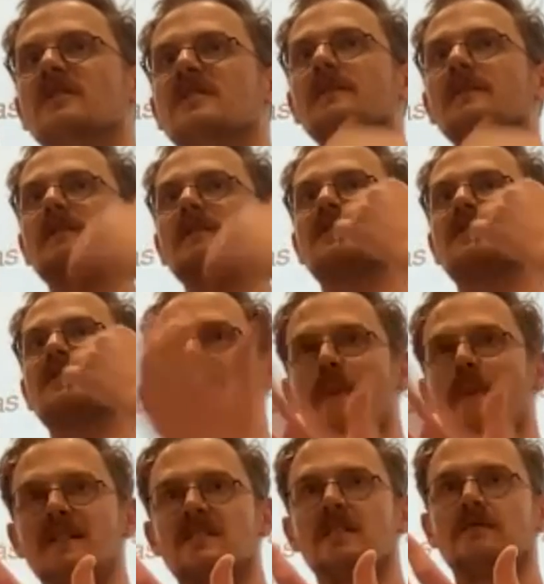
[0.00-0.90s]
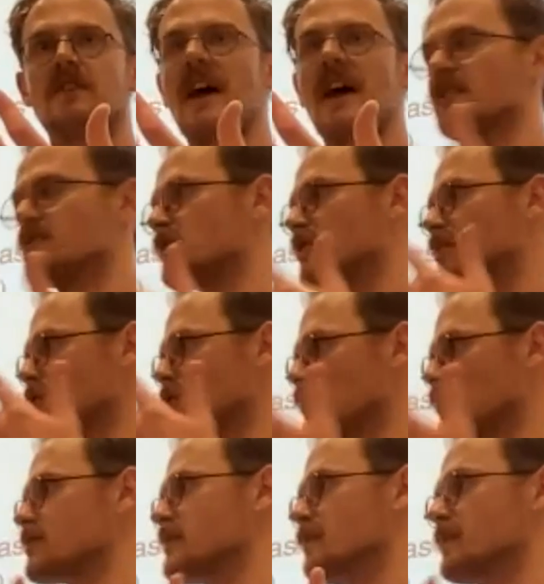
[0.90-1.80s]
and something that's expensive to execute
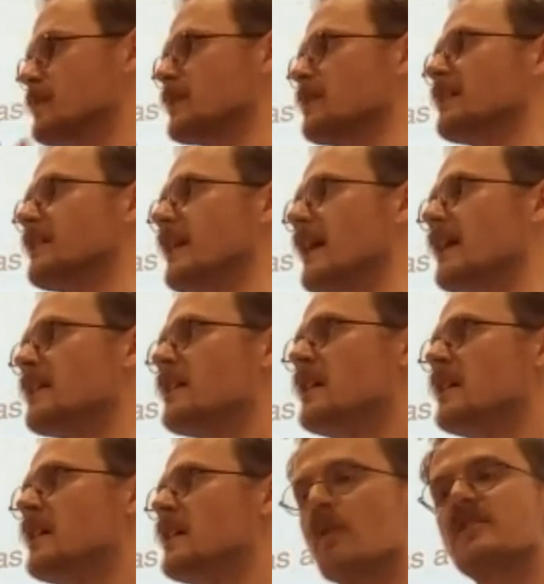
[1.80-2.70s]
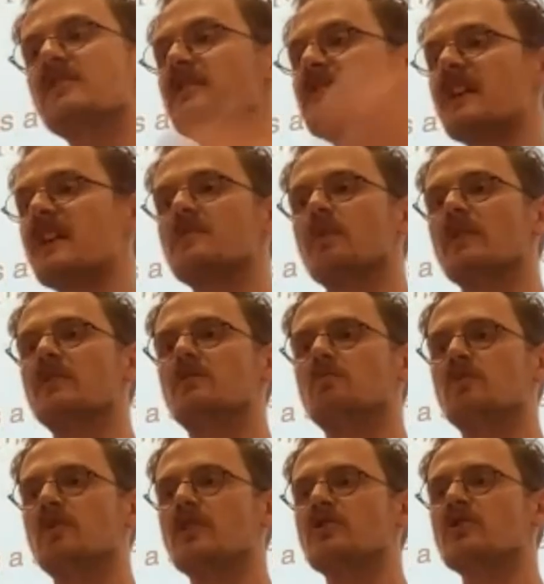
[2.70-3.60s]
or something like that. Whereas in this case,
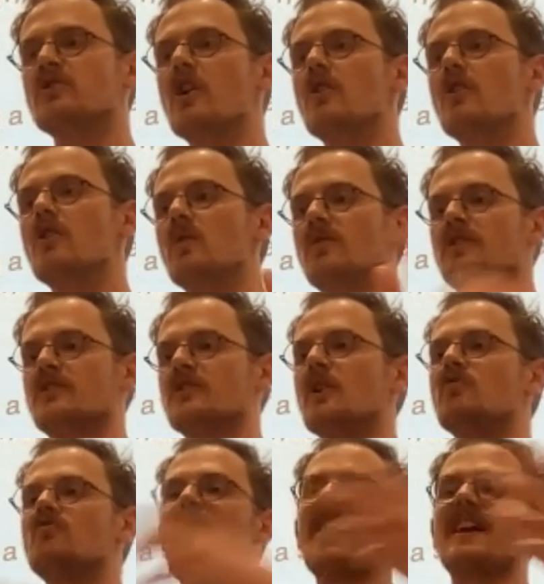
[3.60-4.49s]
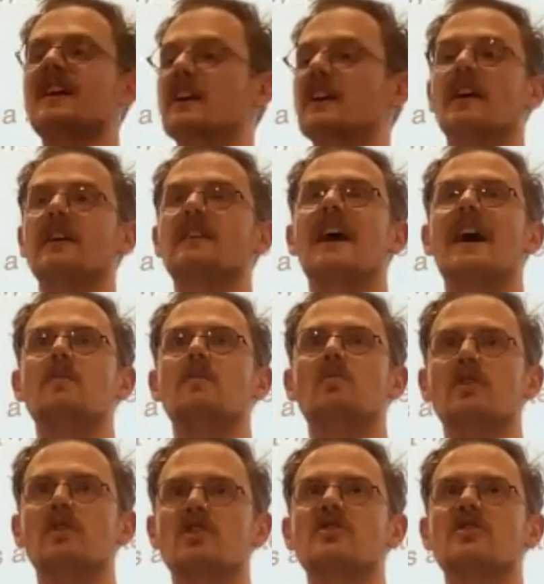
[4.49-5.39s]
there's no ranking like that.
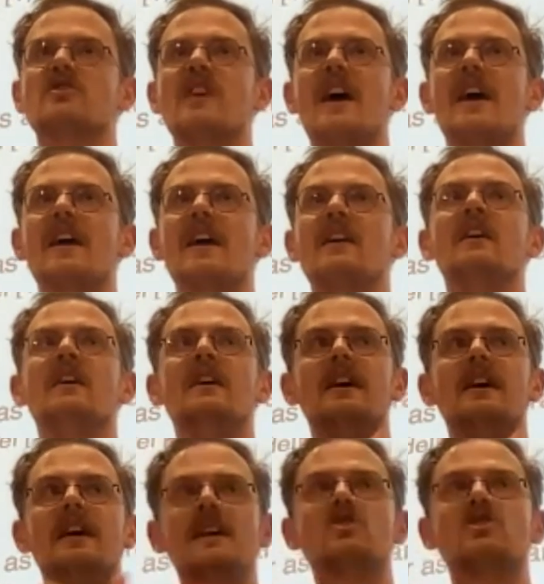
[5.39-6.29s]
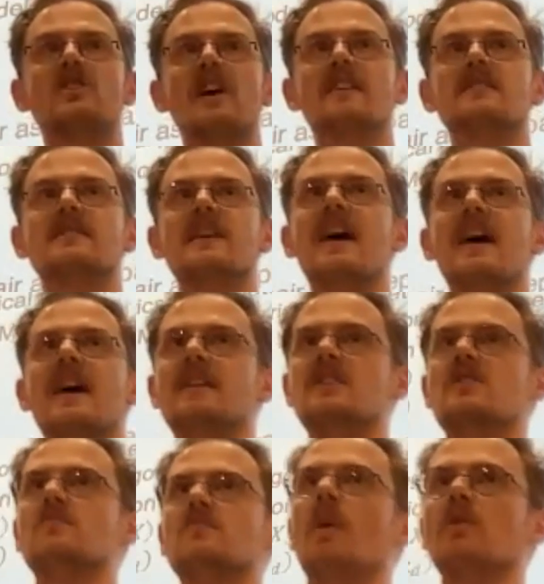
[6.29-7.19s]
We're just saying each data set and
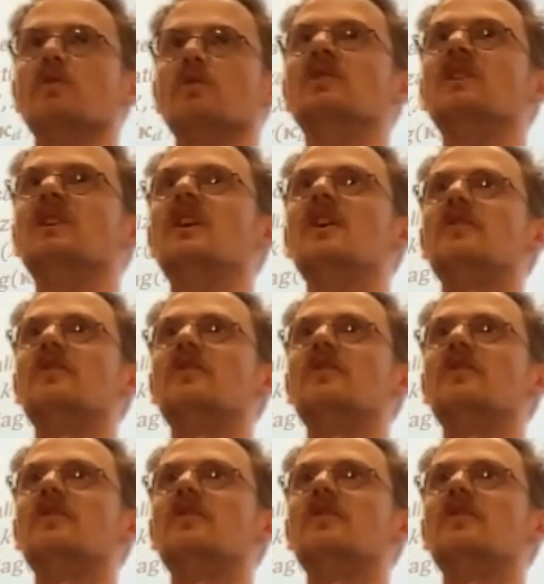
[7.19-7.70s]
each model,